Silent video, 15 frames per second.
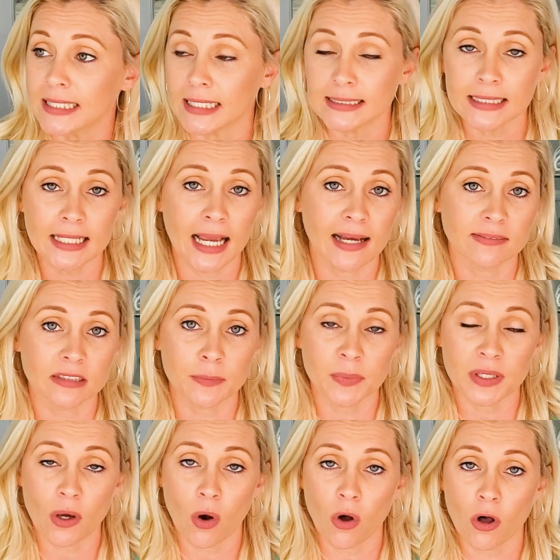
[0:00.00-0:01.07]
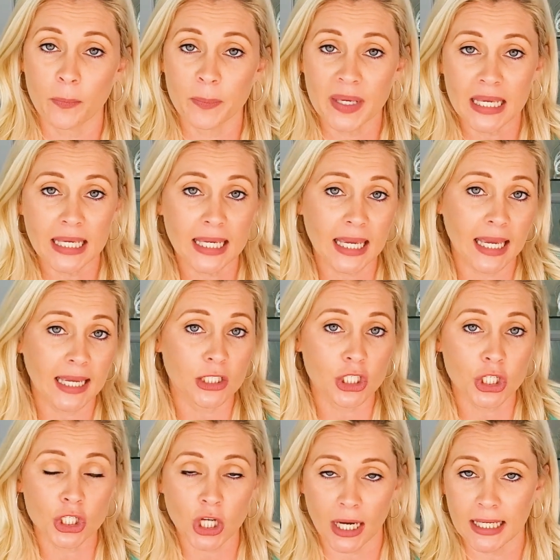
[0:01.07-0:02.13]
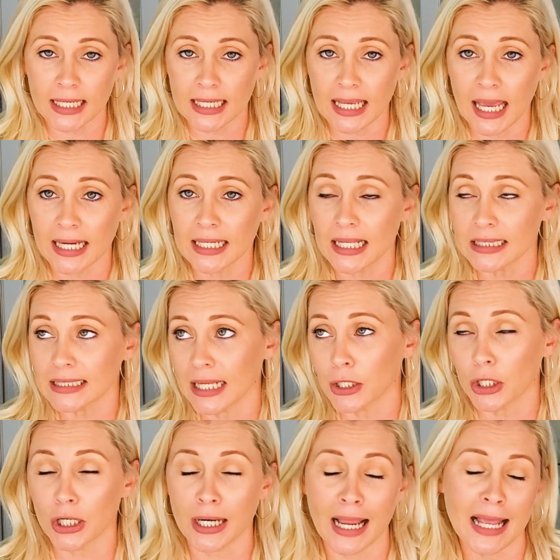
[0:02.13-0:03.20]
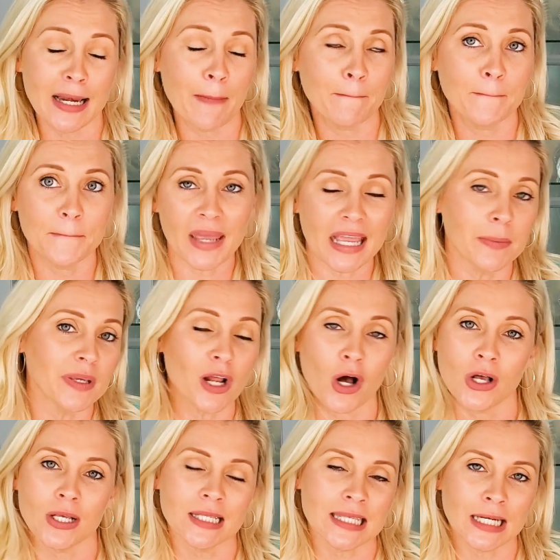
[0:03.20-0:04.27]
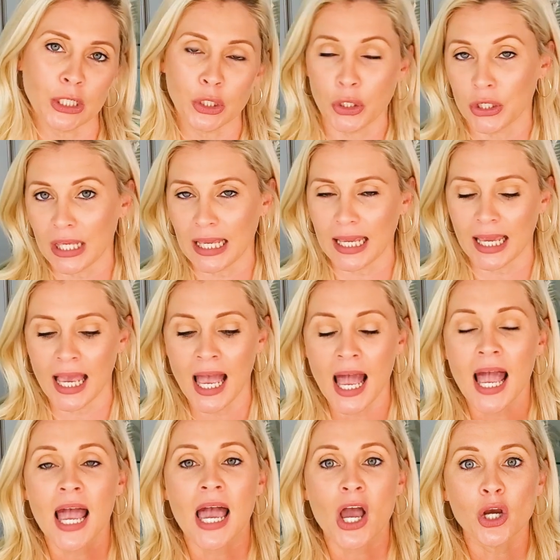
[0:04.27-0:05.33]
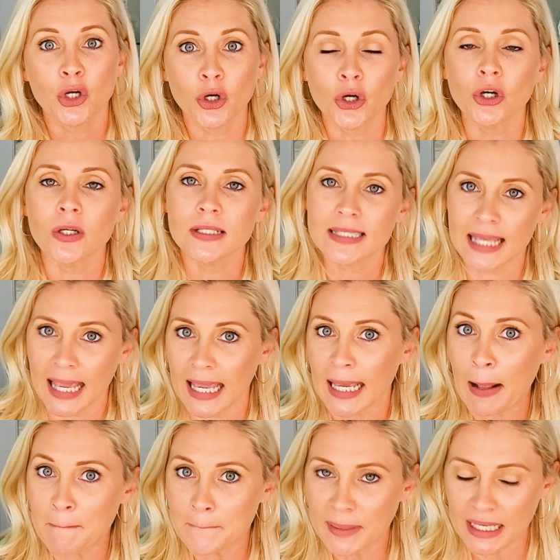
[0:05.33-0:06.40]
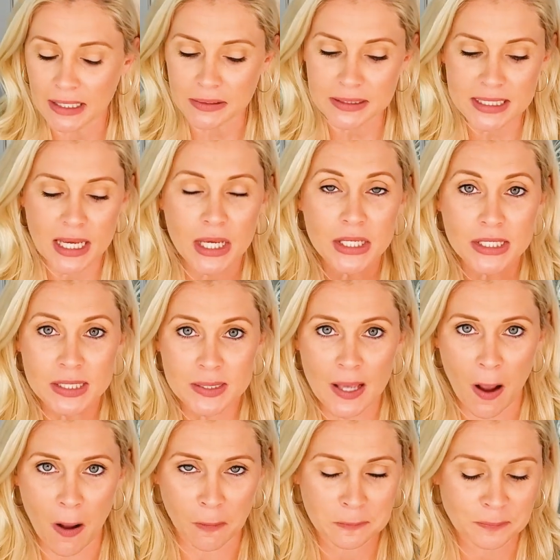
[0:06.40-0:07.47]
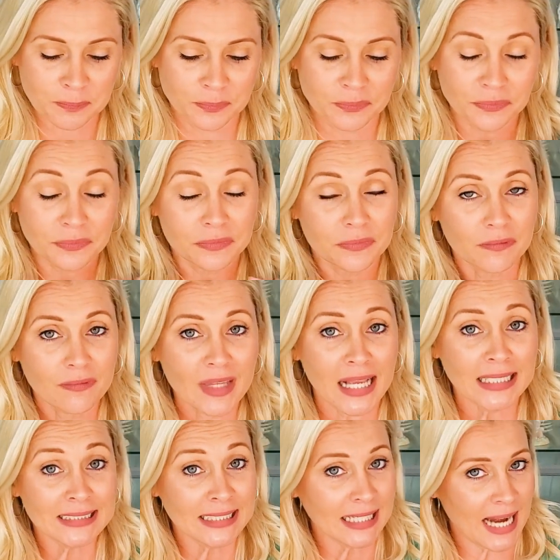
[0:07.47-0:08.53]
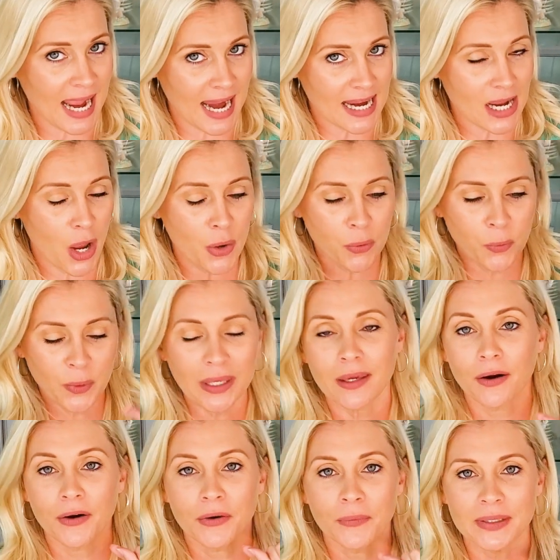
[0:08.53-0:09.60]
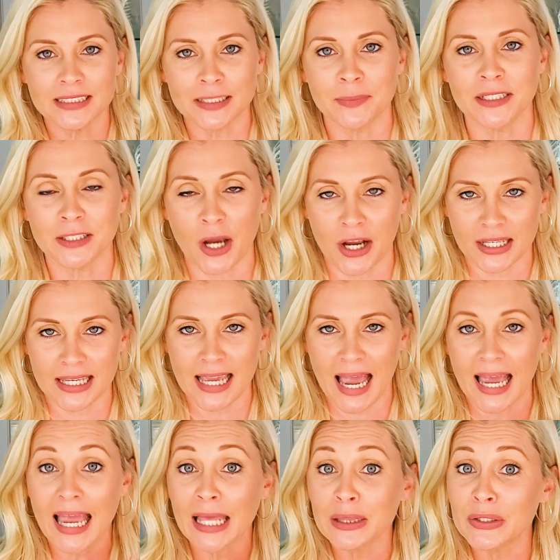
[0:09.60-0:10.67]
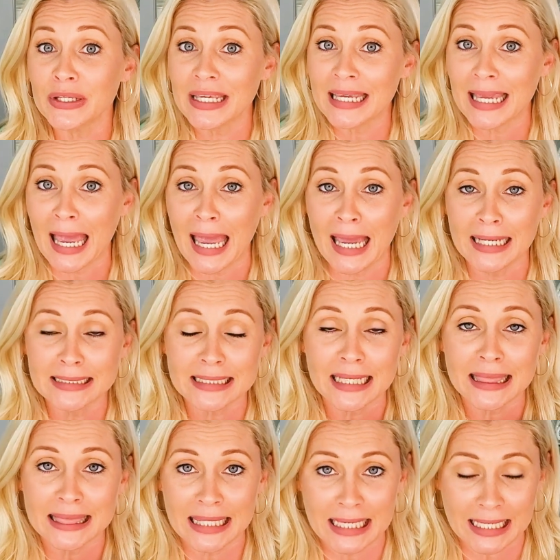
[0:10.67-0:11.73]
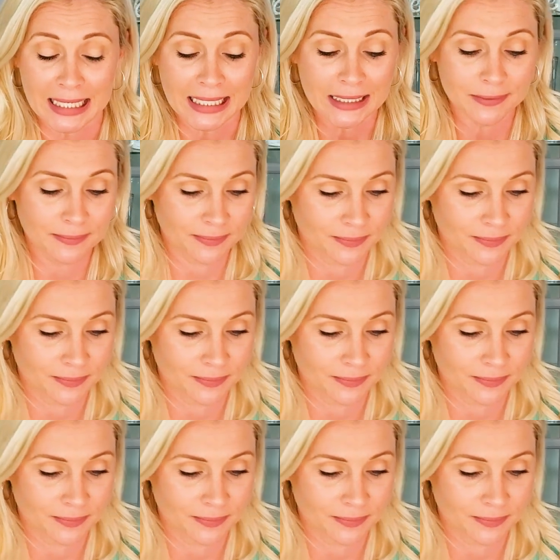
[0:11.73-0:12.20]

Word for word: doesn't have to be all pink and shiny and glitter and baby dolls and cooking. Girls can build. So today, we are going to be talking at and looking at the